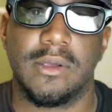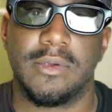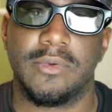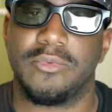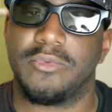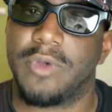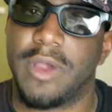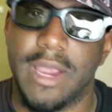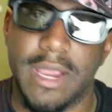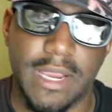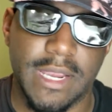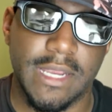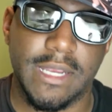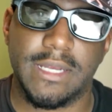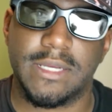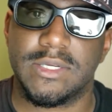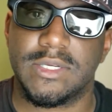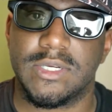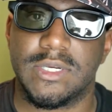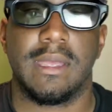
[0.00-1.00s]

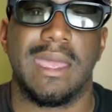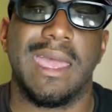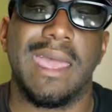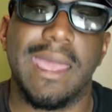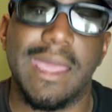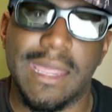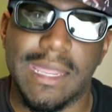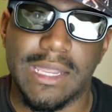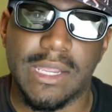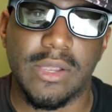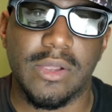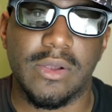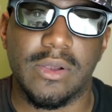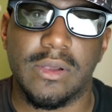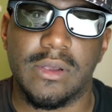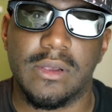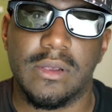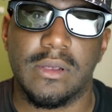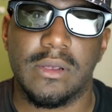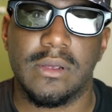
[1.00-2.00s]
rage,
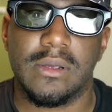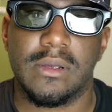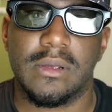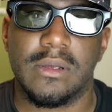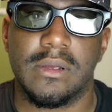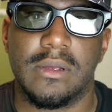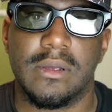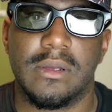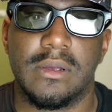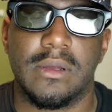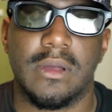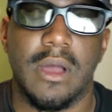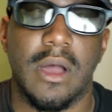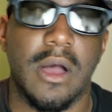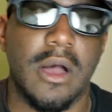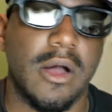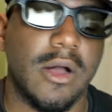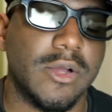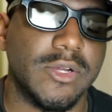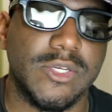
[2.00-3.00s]
anger,
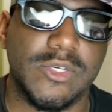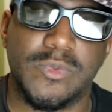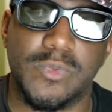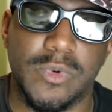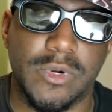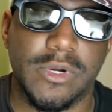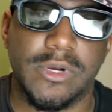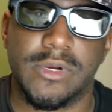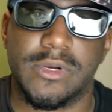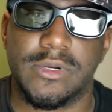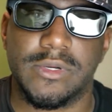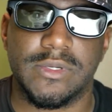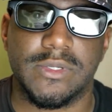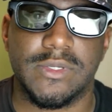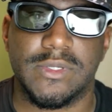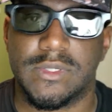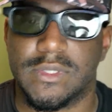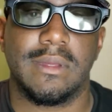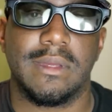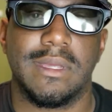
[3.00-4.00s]
harsh
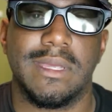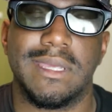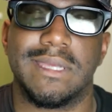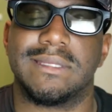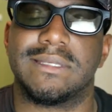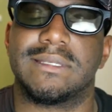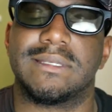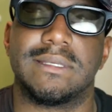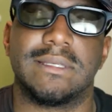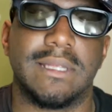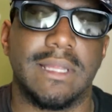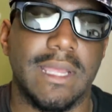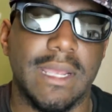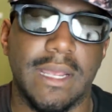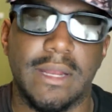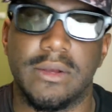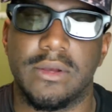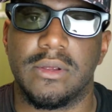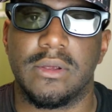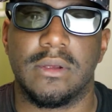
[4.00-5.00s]
words, and
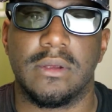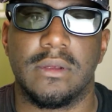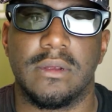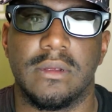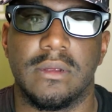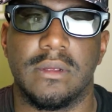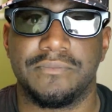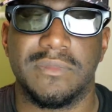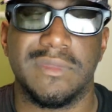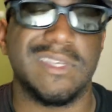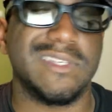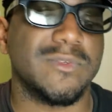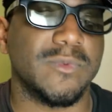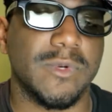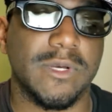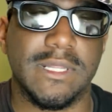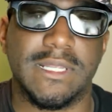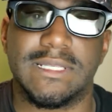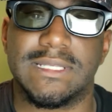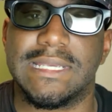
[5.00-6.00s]
slander, as
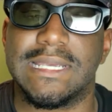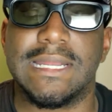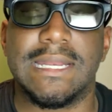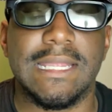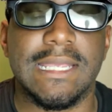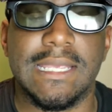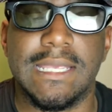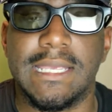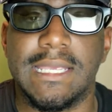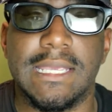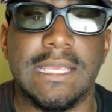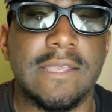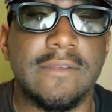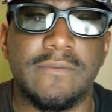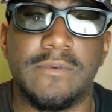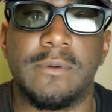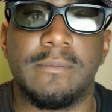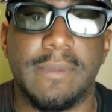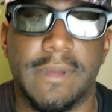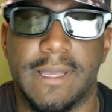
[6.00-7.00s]
well as any
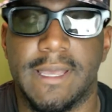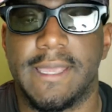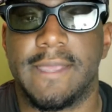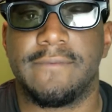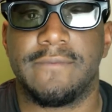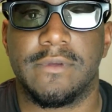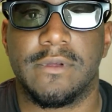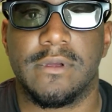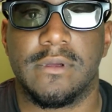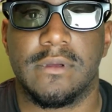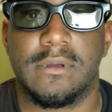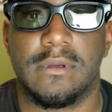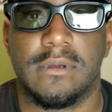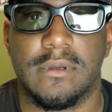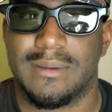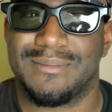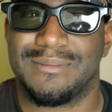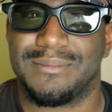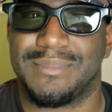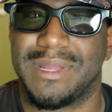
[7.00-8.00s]
evil behavior.
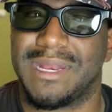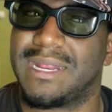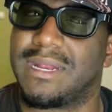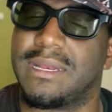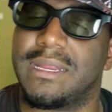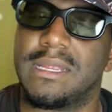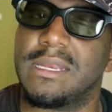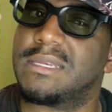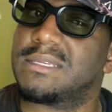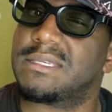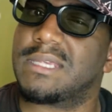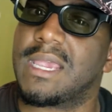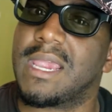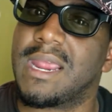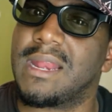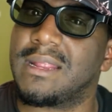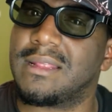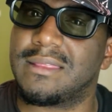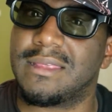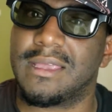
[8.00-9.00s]
But he didn't say
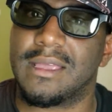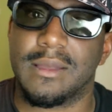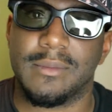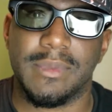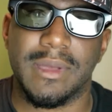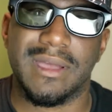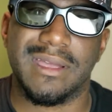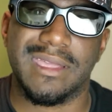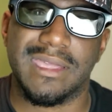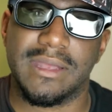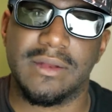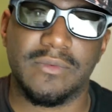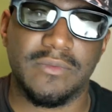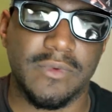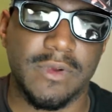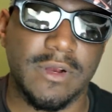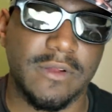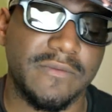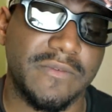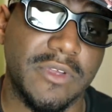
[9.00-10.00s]
anything about getting
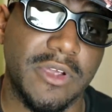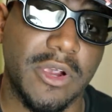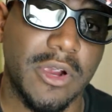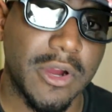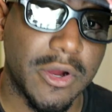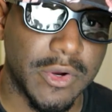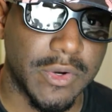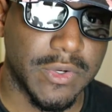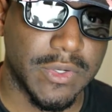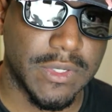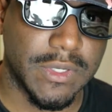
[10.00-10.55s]
rid of your hurt.